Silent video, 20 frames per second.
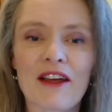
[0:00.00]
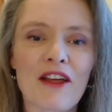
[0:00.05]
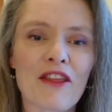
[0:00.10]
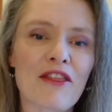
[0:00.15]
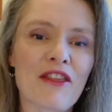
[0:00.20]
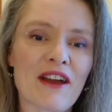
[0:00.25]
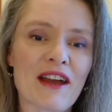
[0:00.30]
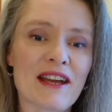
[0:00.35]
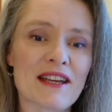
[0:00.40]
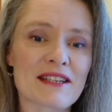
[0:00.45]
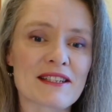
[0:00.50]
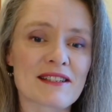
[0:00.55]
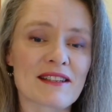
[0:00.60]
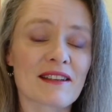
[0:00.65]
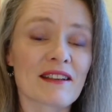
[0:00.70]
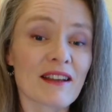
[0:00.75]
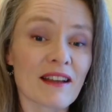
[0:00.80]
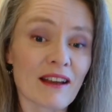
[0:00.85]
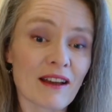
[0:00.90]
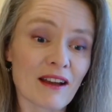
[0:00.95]

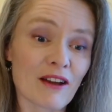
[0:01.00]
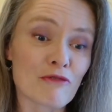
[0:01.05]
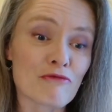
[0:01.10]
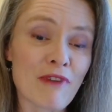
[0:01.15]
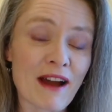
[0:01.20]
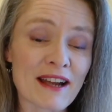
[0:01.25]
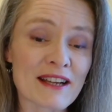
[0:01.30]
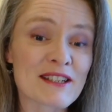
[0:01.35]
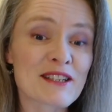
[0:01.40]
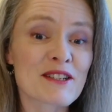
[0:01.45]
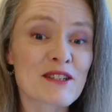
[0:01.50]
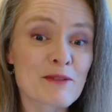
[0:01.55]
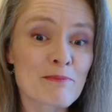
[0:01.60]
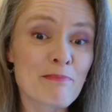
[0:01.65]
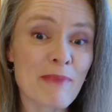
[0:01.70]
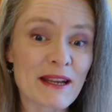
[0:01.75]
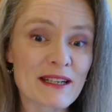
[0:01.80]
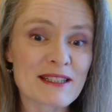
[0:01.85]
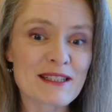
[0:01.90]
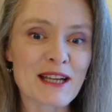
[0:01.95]
There's a writer's
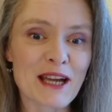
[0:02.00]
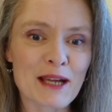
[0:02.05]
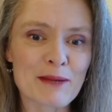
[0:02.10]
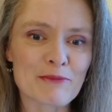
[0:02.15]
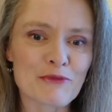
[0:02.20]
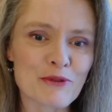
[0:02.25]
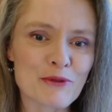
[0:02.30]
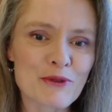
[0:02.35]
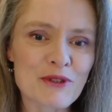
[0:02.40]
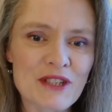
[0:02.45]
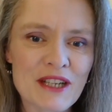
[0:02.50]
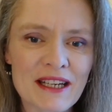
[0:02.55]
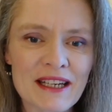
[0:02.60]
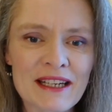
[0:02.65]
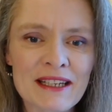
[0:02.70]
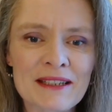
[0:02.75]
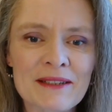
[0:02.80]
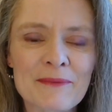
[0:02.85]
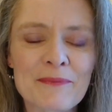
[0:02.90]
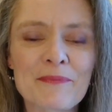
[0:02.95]
bedtime
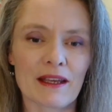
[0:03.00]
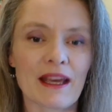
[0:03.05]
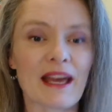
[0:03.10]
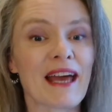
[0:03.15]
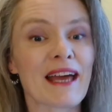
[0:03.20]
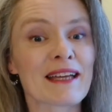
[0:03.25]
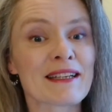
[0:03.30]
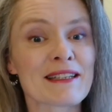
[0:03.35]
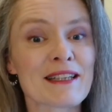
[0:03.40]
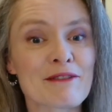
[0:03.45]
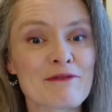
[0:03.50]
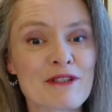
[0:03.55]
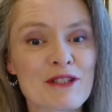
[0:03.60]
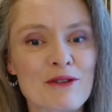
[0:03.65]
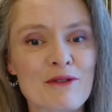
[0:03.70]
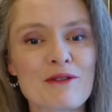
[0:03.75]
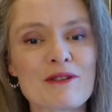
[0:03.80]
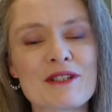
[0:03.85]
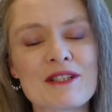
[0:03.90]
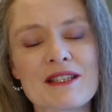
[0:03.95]
routine, and there is
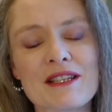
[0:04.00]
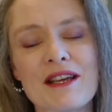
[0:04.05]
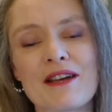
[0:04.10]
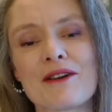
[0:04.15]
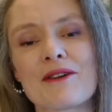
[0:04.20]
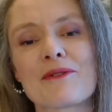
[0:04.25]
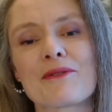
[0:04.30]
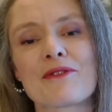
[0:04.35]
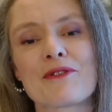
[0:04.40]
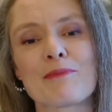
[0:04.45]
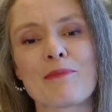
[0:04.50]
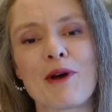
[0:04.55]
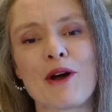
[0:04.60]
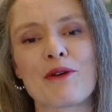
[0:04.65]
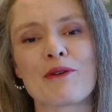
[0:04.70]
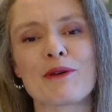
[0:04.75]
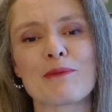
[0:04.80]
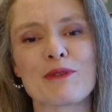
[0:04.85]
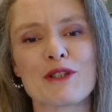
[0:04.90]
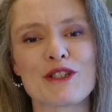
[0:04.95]
also the
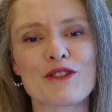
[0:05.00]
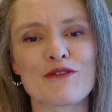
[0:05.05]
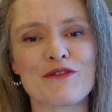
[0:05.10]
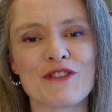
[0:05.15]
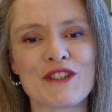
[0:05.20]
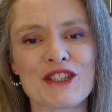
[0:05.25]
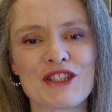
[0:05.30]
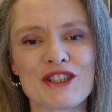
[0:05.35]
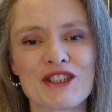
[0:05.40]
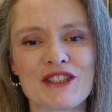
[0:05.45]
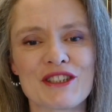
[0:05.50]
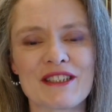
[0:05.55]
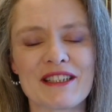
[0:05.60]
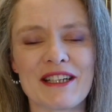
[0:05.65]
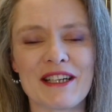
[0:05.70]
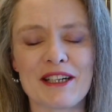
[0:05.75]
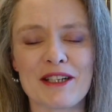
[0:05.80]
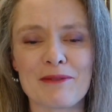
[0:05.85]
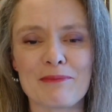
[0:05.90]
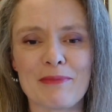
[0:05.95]
poem which featured
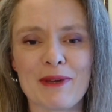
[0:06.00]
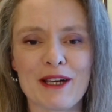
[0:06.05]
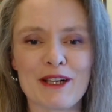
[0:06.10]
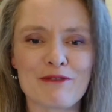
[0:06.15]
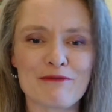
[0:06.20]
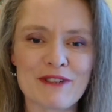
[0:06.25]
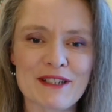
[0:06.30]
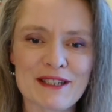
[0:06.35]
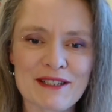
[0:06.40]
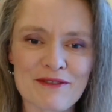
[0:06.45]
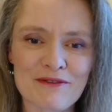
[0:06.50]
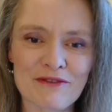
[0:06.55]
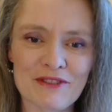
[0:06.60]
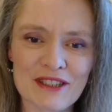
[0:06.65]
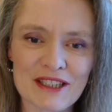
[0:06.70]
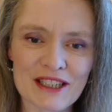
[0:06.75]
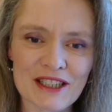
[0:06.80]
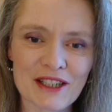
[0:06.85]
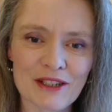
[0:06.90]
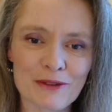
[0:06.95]
in my recent
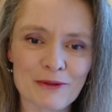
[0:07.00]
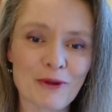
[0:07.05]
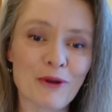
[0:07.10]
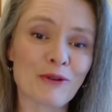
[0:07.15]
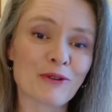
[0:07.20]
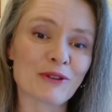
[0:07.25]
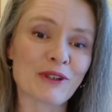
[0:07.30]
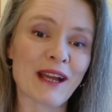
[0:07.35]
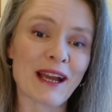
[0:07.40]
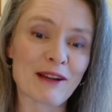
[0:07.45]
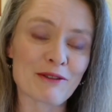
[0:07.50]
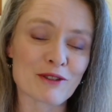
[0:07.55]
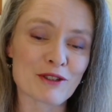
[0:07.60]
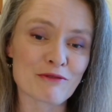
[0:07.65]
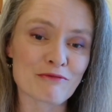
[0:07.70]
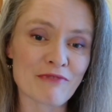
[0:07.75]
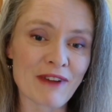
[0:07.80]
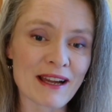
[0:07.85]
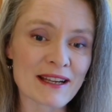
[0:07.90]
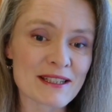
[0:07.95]
video on how to
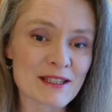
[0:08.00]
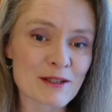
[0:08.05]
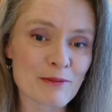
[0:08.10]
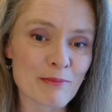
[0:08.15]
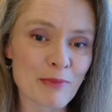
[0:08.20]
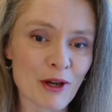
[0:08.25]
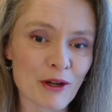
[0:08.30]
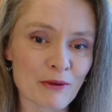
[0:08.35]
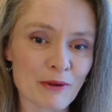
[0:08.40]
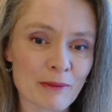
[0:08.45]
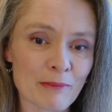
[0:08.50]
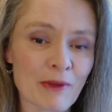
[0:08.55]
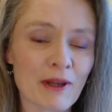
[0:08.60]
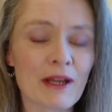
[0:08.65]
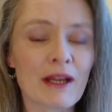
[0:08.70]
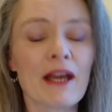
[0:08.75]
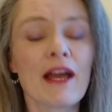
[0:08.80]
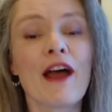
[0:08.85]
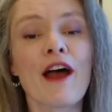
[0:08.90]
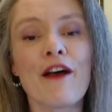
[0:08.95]
write a poem,
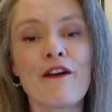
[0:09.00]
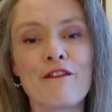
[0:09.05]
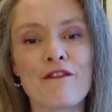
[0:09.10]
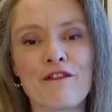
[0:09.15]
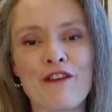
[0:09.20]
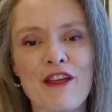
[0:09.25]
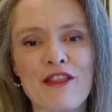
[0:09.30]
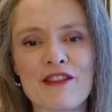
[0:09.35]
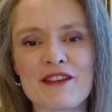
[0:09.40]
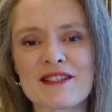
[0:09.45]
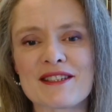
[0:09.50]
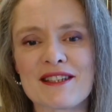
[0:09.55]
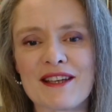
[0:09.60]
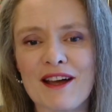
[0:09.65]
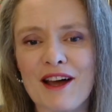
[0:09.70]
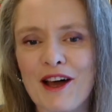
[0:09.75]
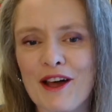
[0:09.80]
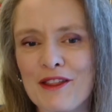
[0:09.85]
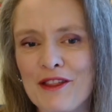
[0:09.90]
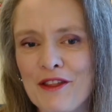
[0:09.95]
Feathers
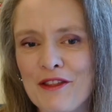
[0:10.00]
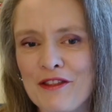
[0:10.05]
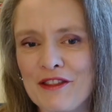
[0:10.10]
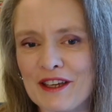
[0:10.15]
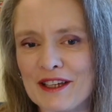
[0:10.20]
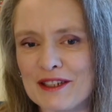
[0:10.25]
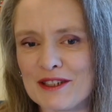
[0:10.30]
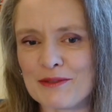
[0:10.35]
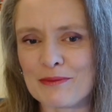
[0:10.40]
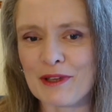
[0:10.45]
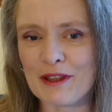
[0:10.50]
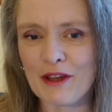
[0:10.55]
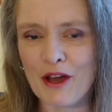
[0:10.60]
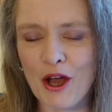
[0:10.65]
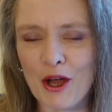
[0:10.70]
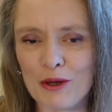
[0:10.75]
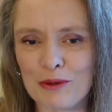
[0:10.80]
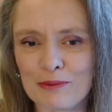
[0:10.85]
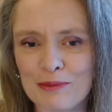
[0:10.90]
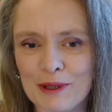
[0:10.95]
Are the Things with
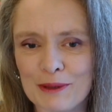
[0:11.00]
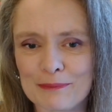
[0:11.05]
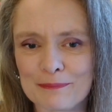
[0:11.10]
Hope.